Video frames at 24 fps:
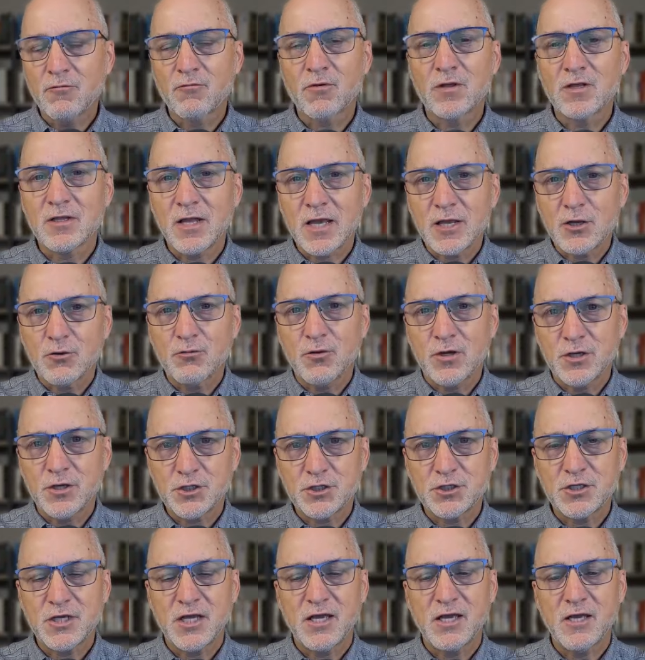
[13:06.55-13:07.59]

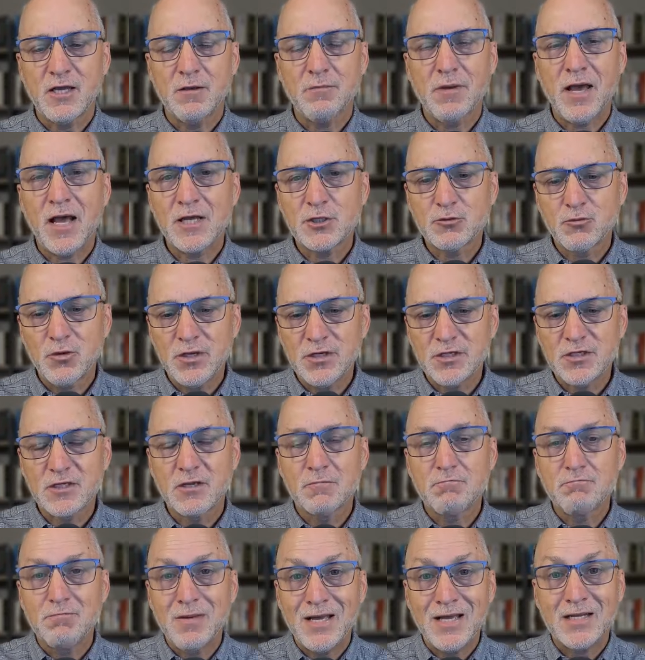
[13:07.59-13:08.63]
relinquish to Him, as we
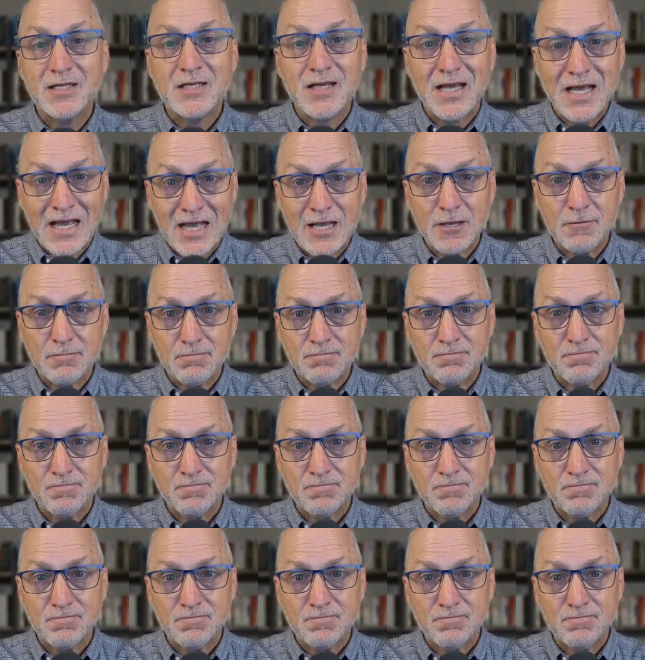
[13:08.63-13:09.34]
submit to Him,